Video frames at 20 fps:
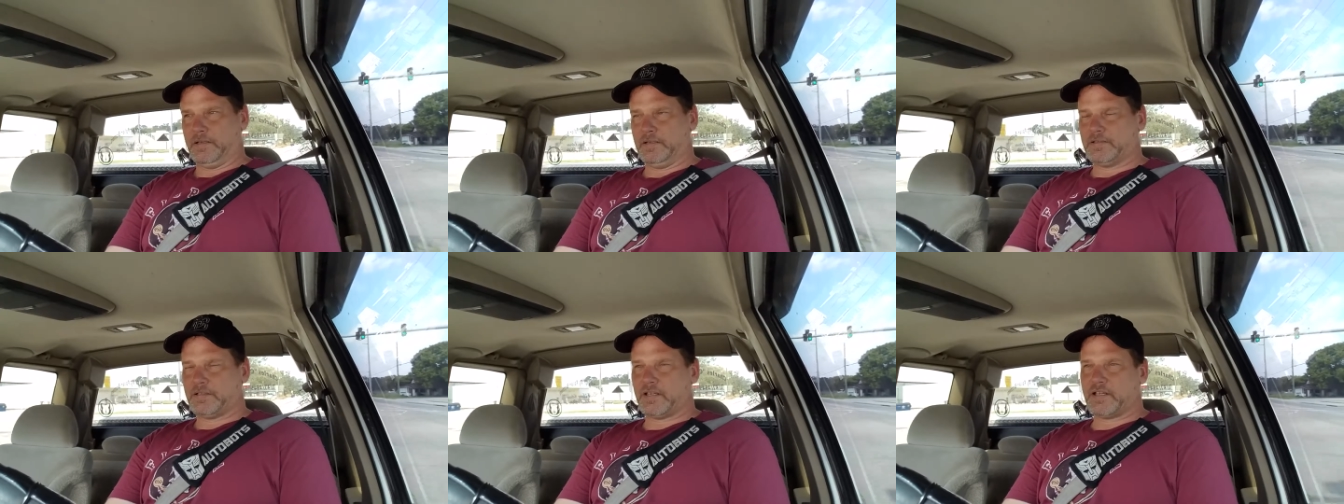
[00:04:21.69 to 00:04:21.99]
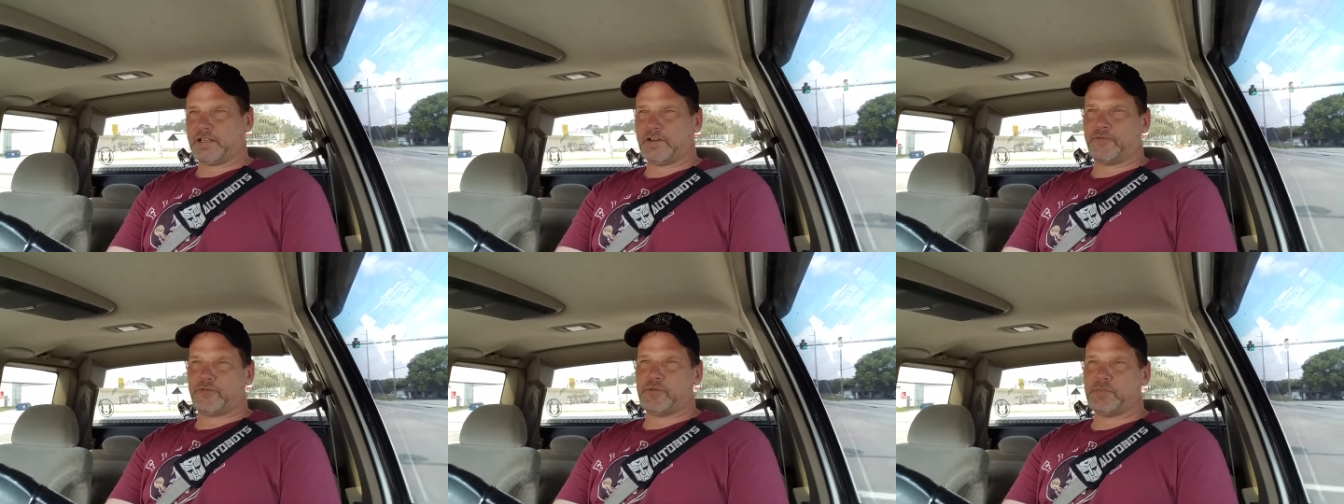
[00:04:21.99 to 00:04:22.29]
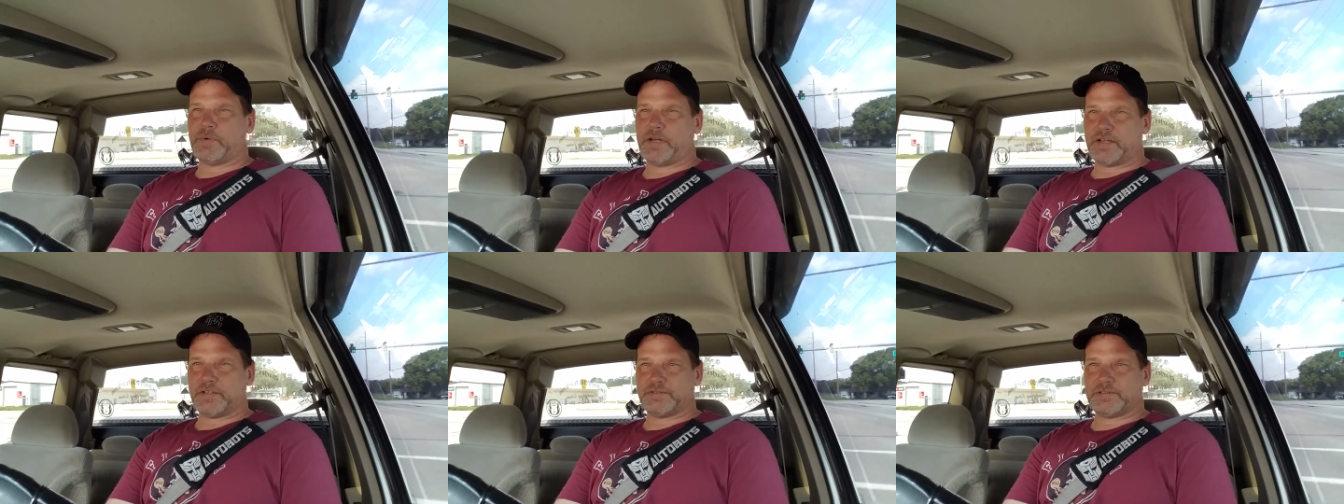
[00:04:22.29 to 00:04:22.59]
So I get a few
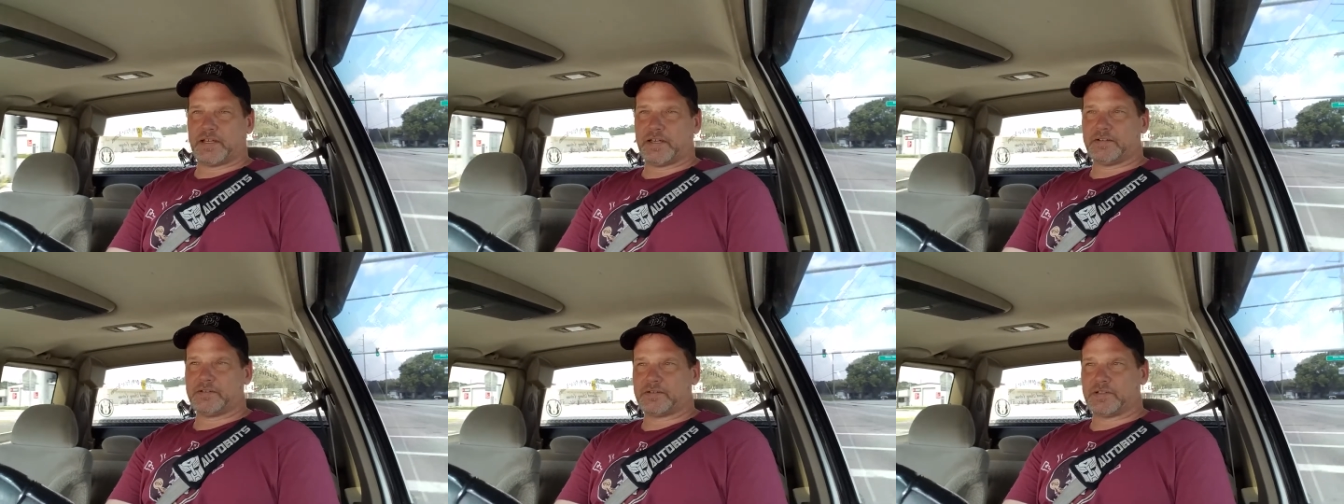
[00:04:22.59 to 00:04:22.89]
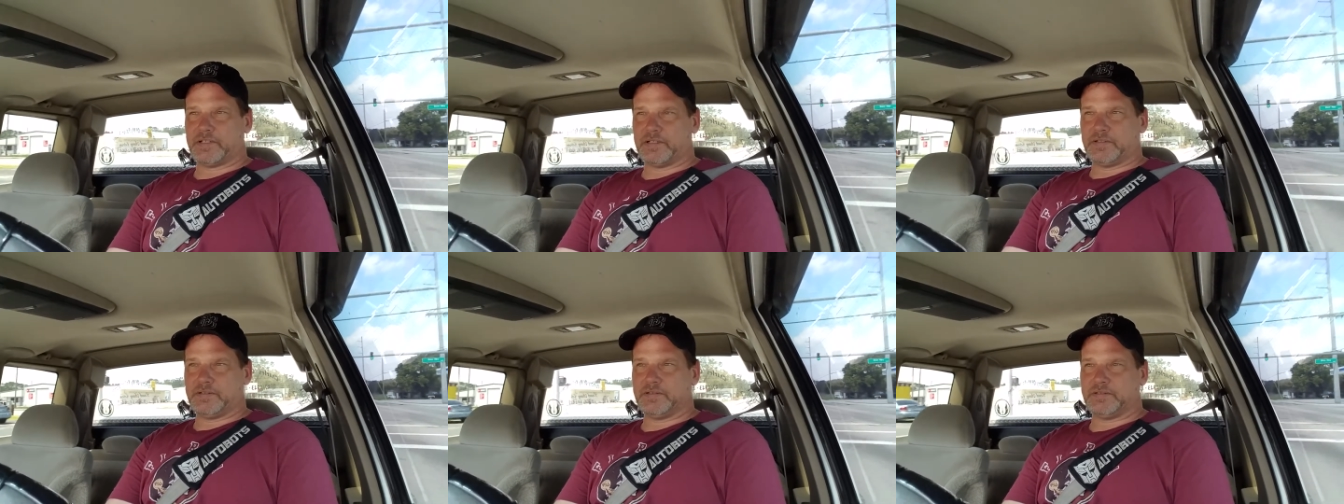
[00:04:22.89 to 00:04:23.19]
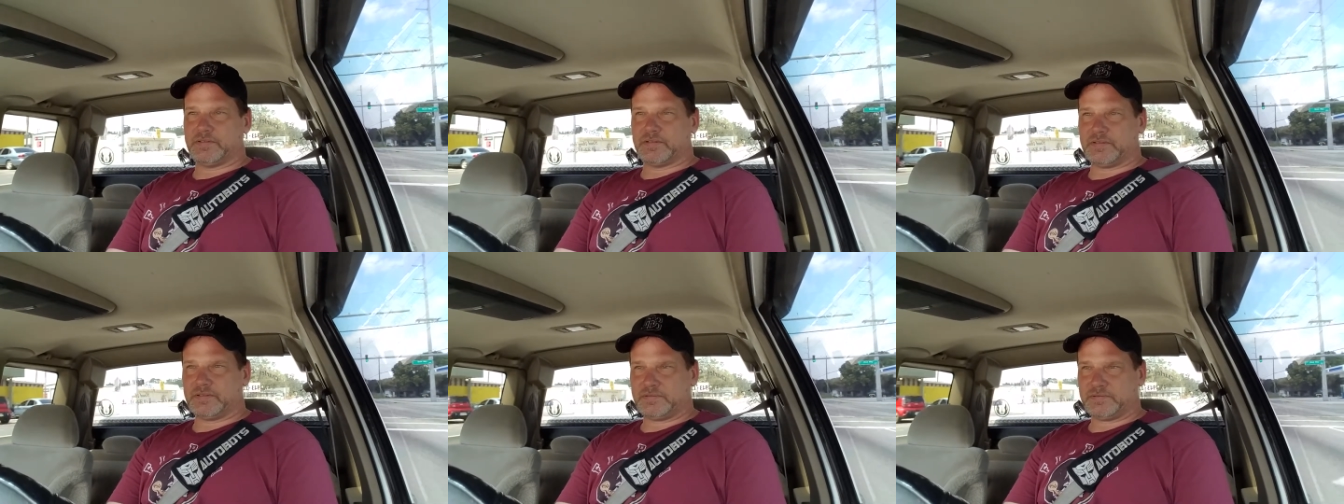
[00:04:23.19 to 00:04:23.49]
miles down the road
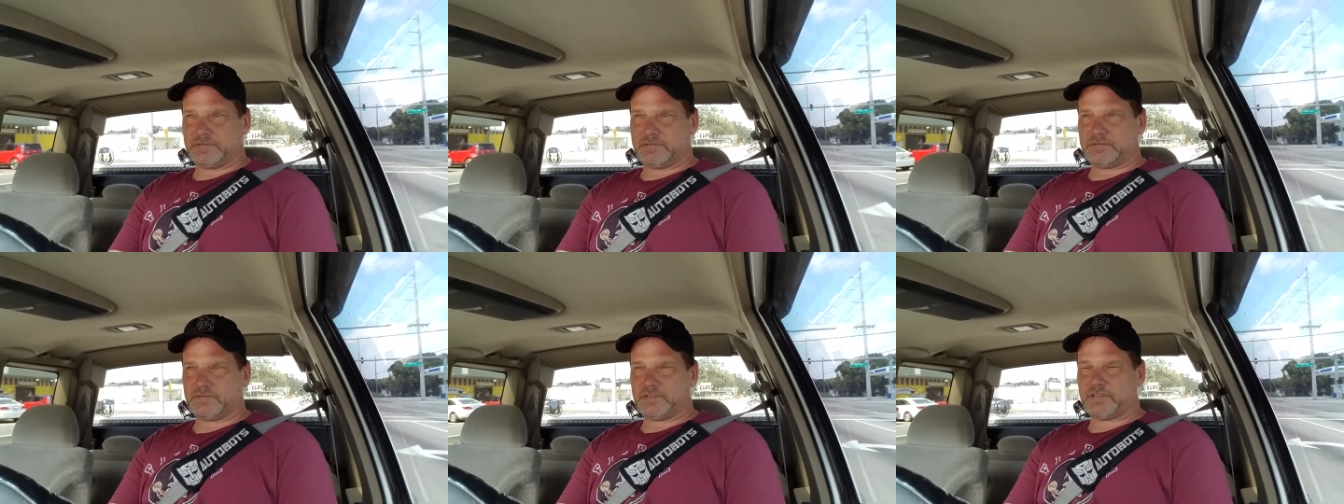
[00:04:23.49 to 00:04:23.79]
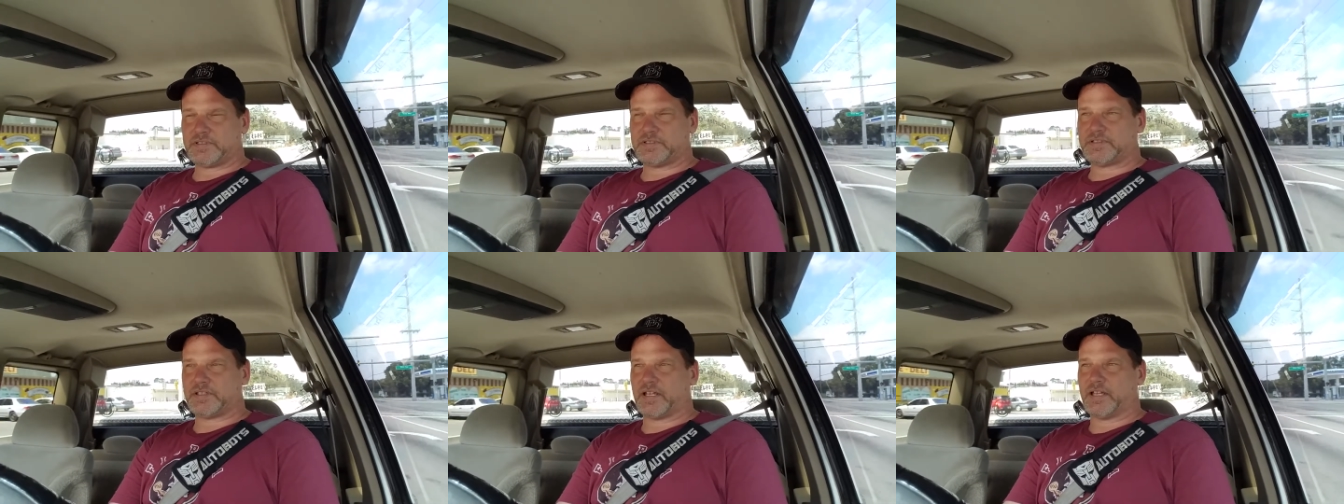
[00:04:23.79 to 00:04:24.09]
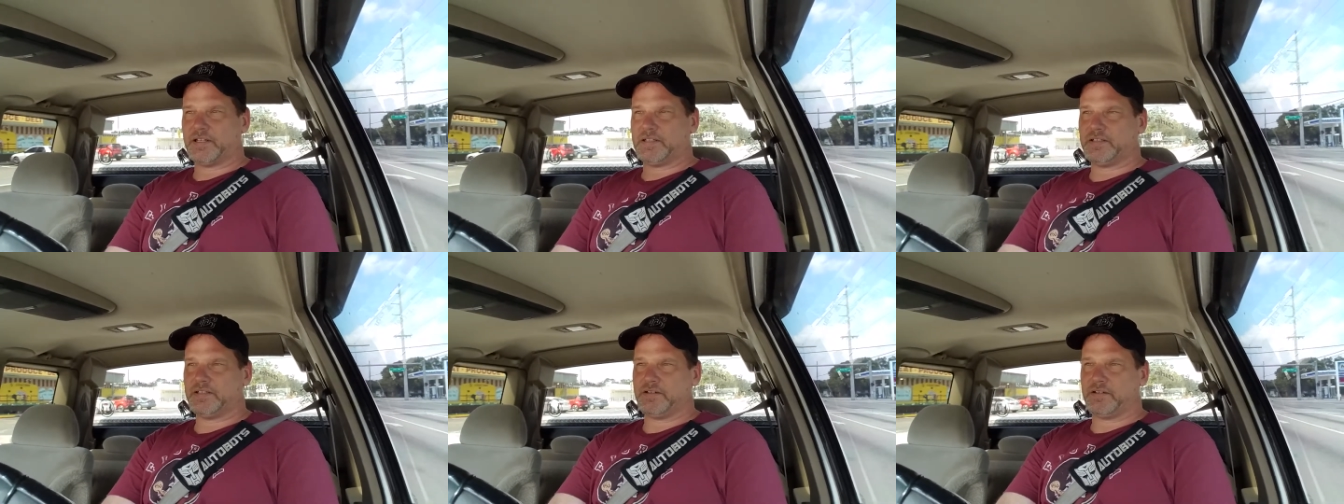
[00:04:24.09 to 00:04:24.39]
and
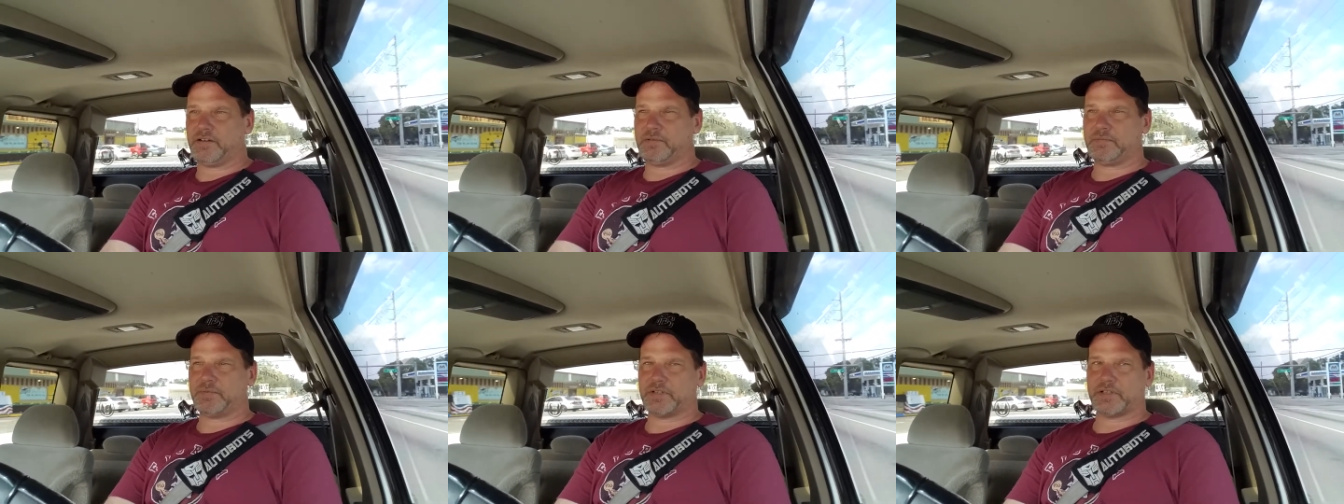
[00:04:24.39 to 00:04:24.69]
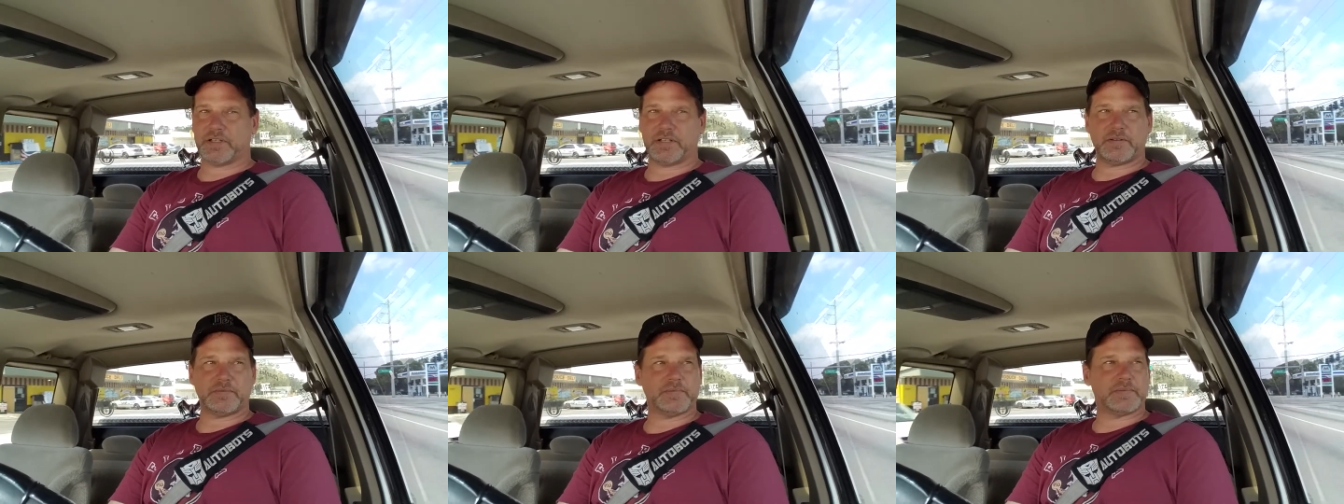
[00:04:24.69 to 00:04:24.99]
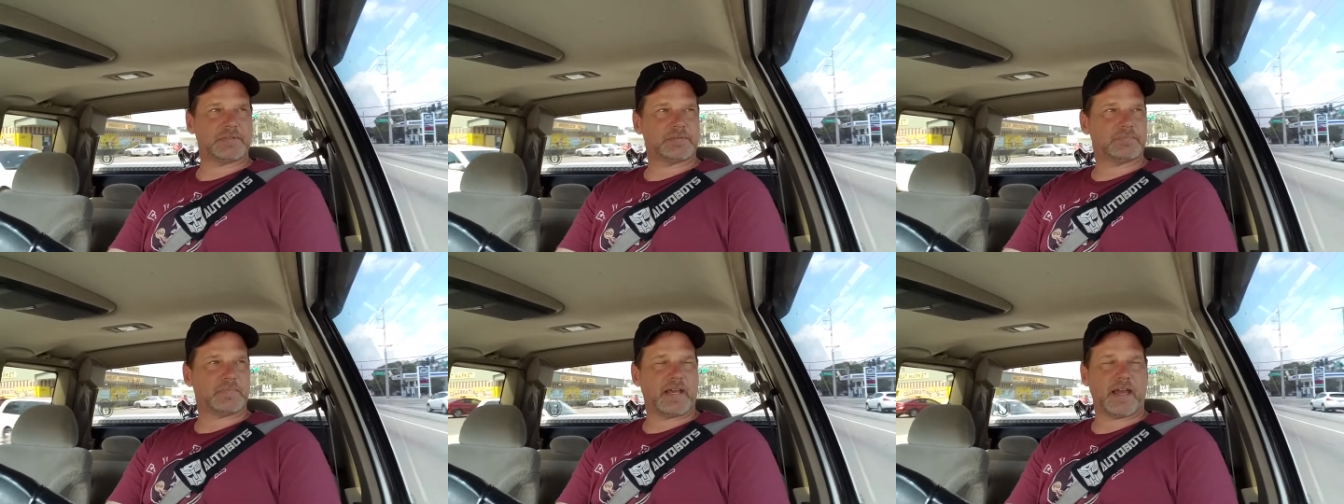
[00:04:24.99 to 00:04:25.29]
decided, you know, I'm gonna get me
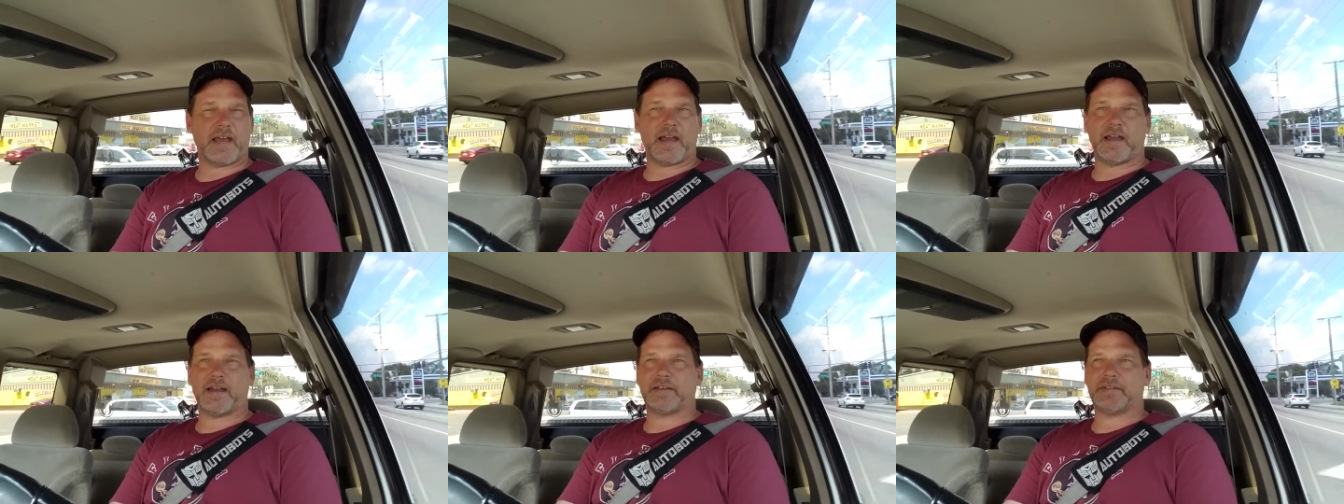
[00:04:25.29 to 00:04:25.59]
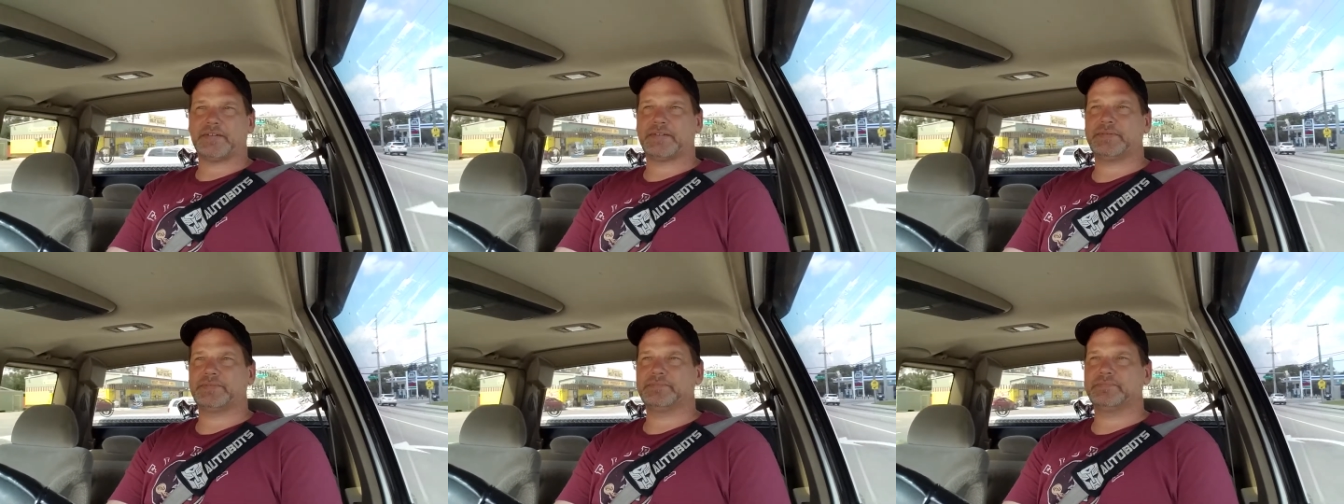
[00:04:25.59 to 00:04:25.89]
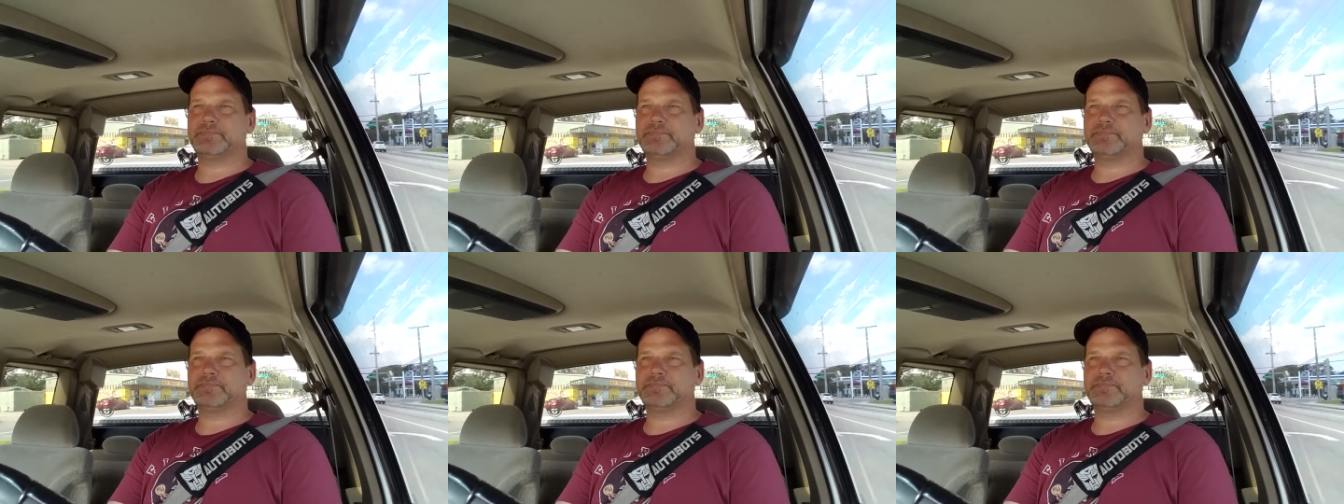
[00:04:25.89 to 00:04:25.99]
some gas.